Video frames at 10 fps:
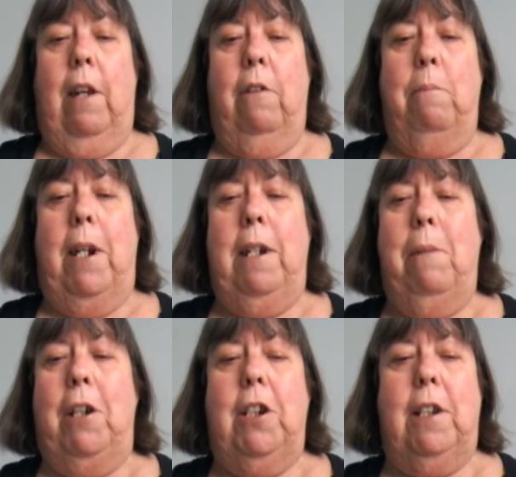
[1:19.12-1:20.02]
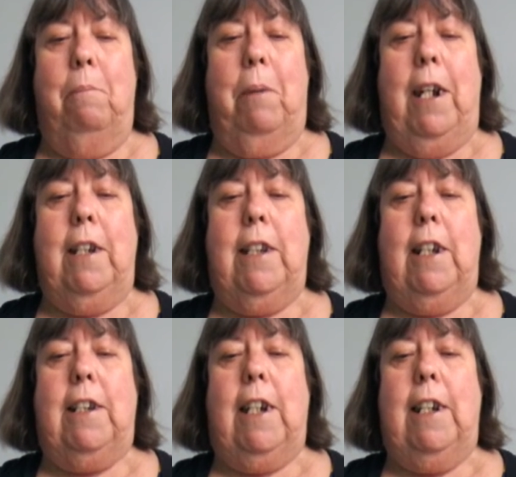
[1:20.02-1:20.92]
There are many measures in place
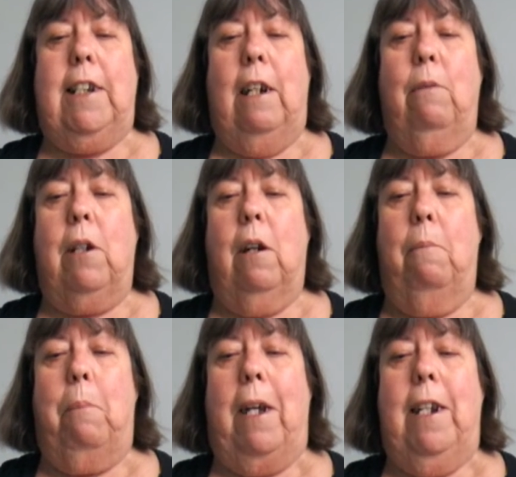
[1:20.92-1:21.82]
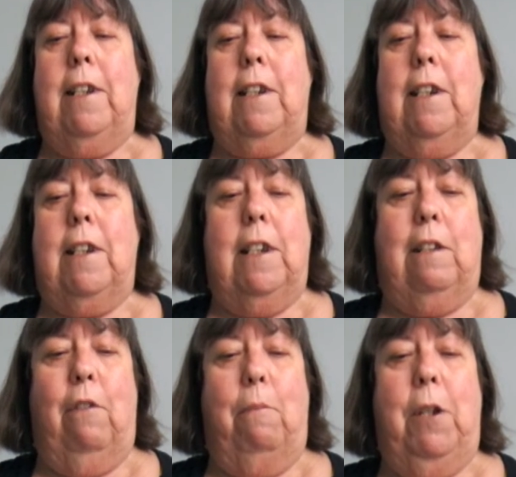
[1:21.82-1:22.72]
these days to help combat
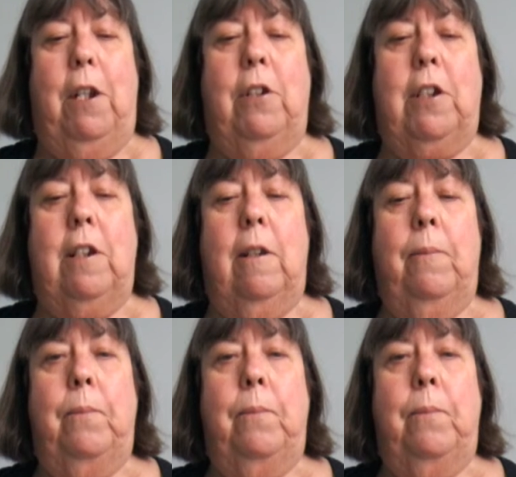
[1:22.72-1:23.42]
instances of abuse.